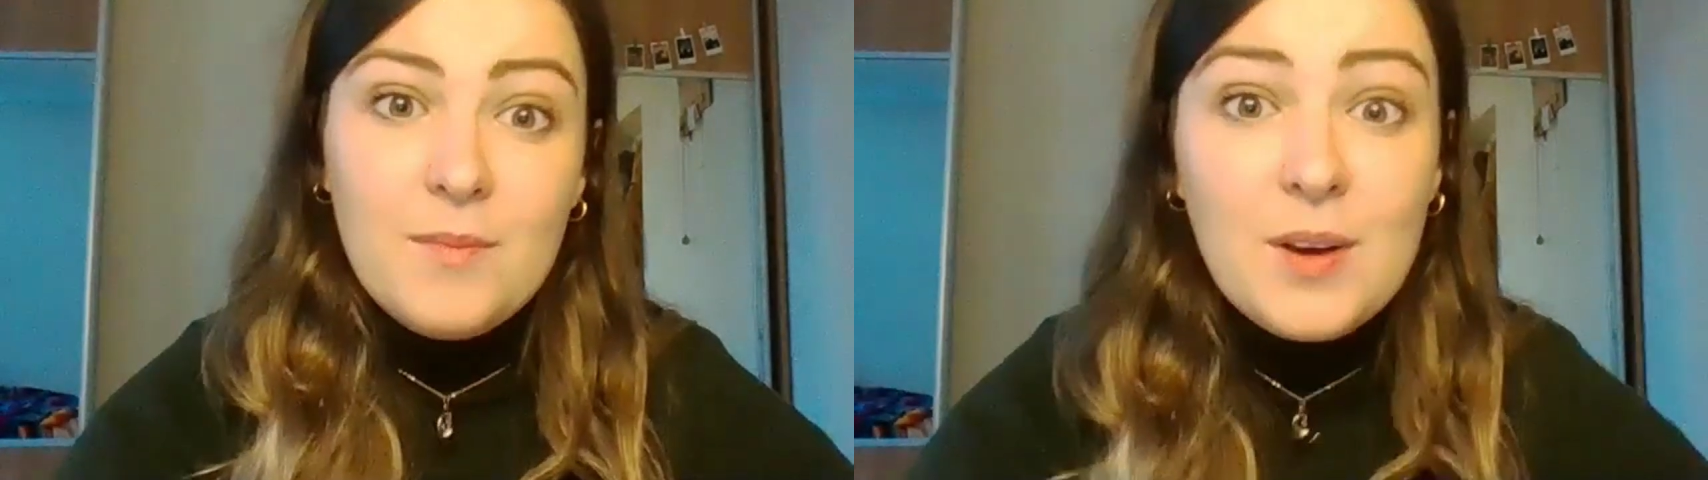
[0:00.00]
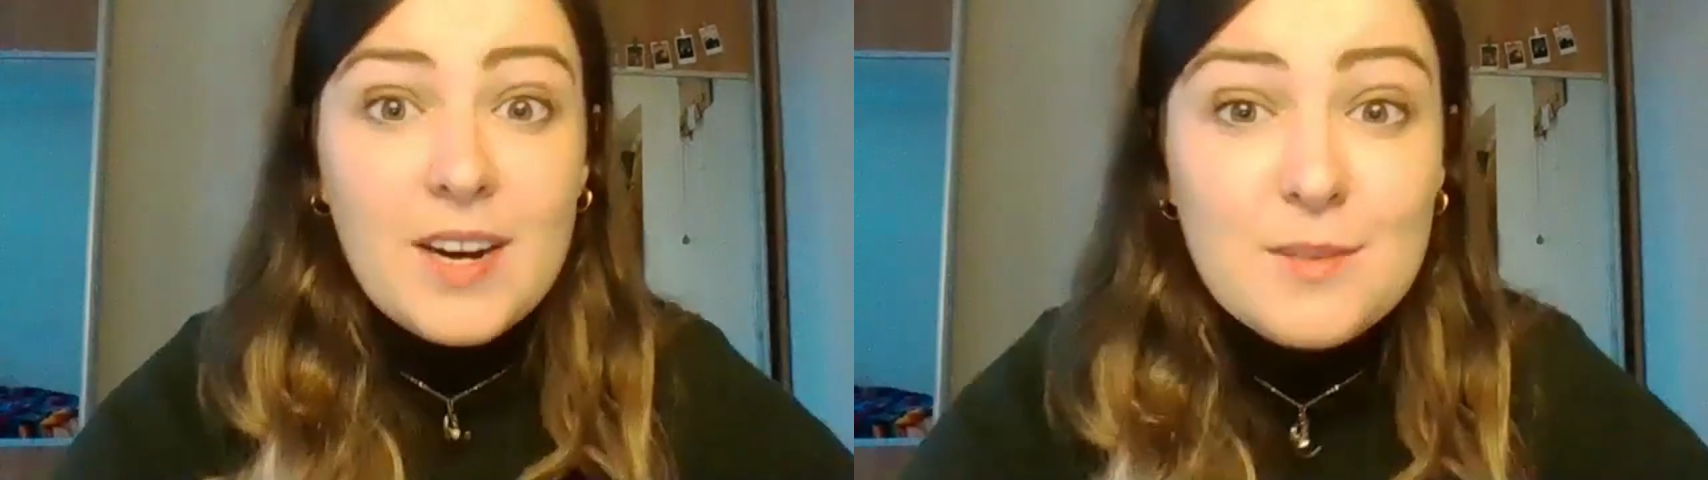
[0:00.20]

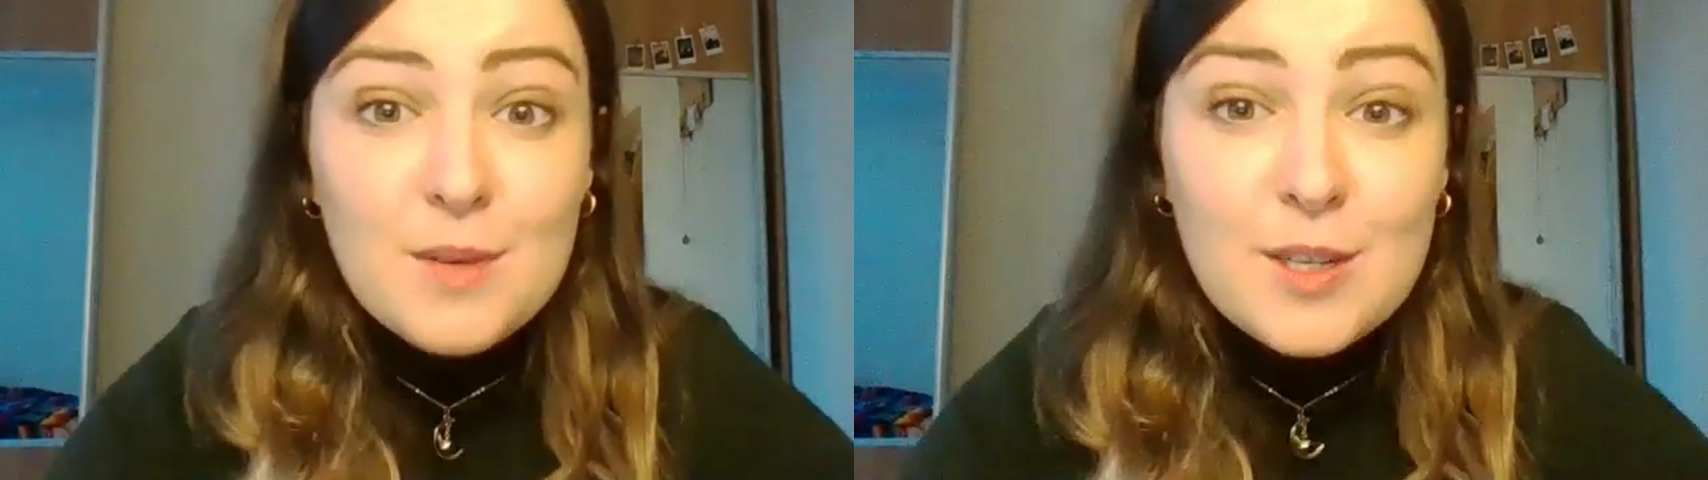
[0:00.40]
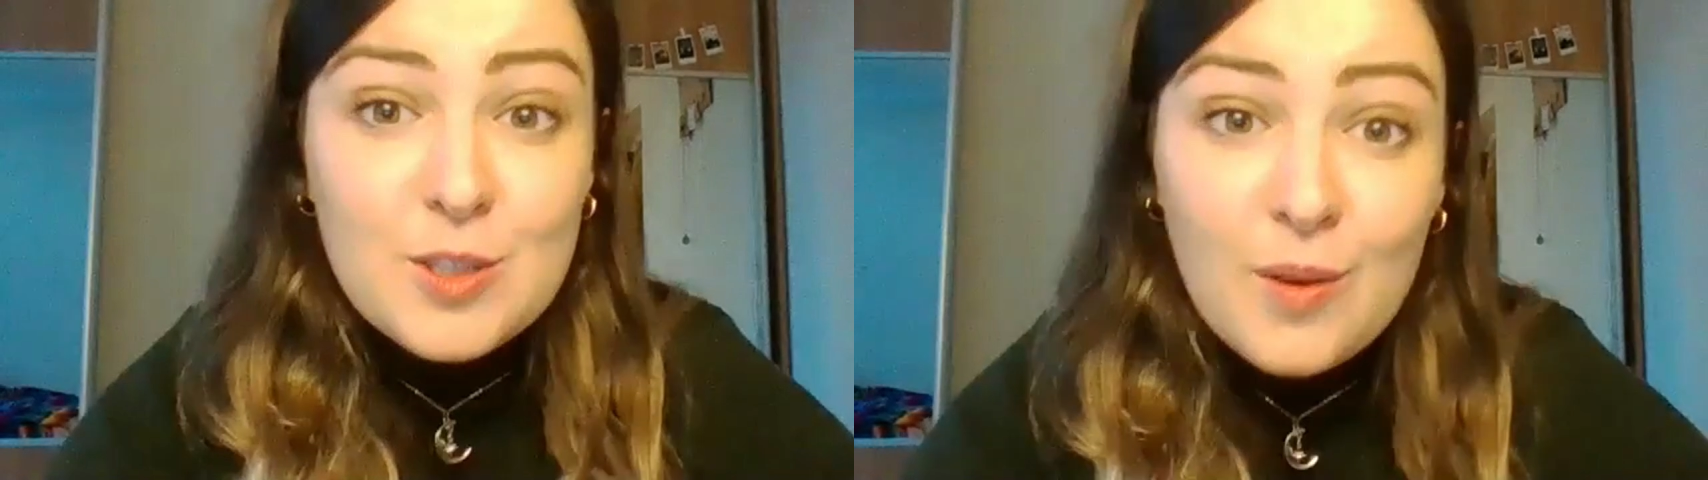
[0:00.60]
you guys
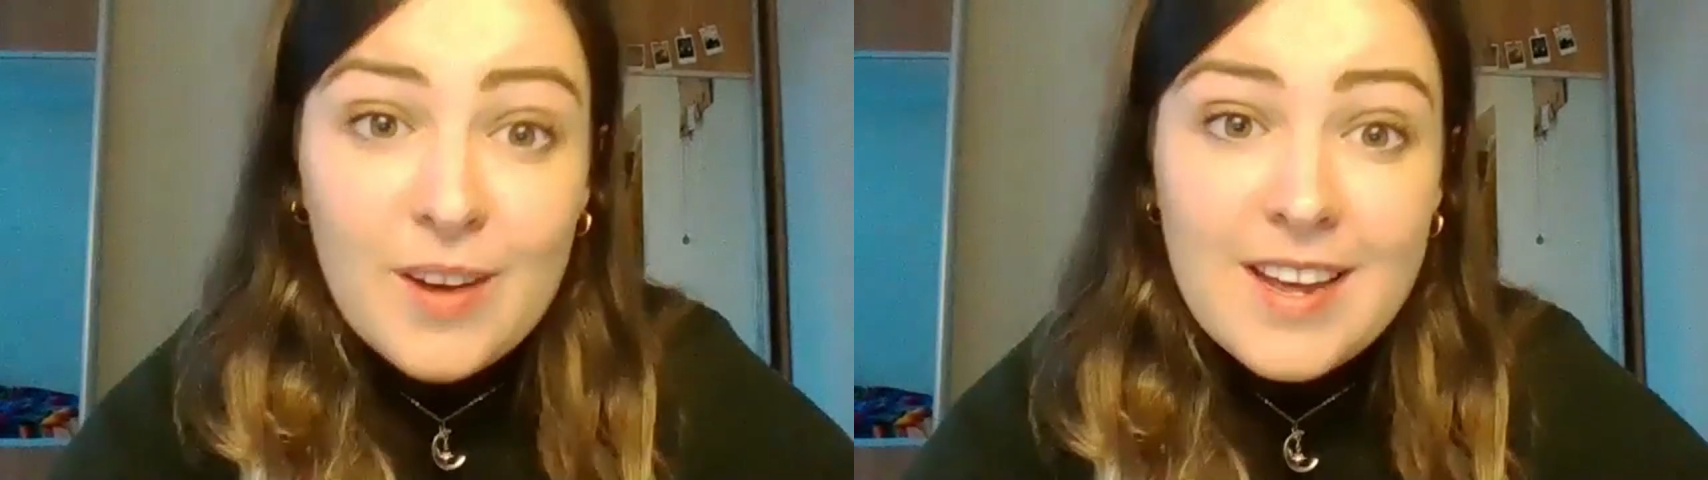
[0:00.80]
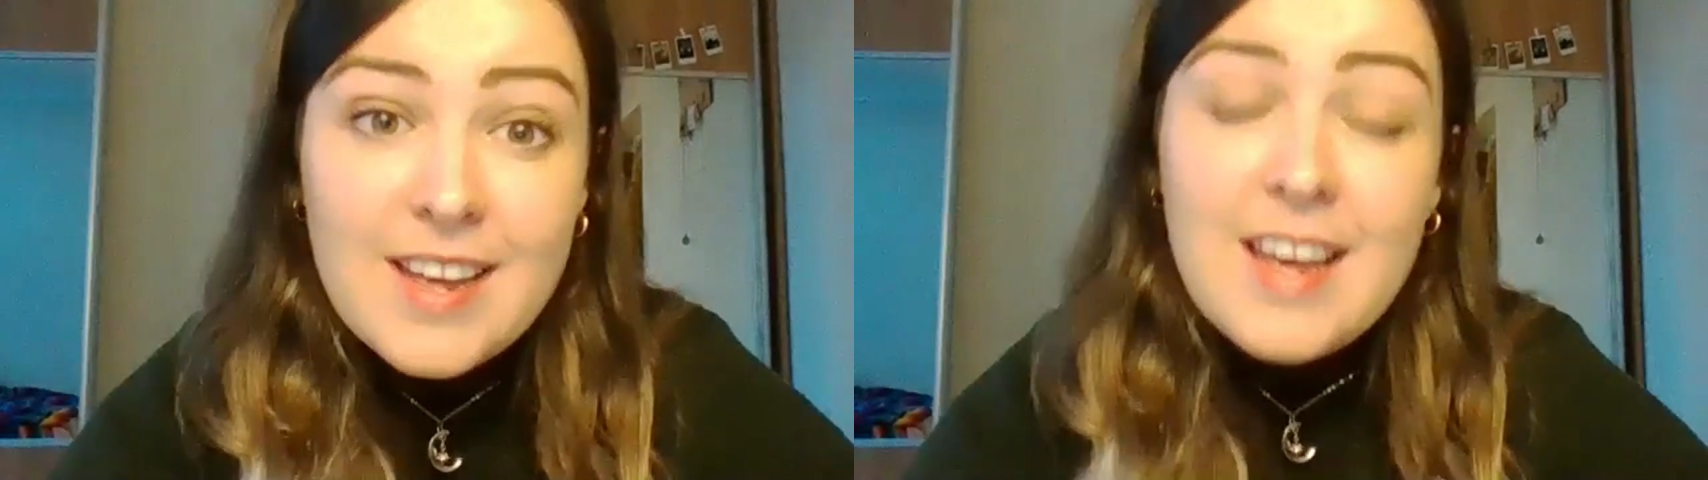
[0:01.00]
will enjoy.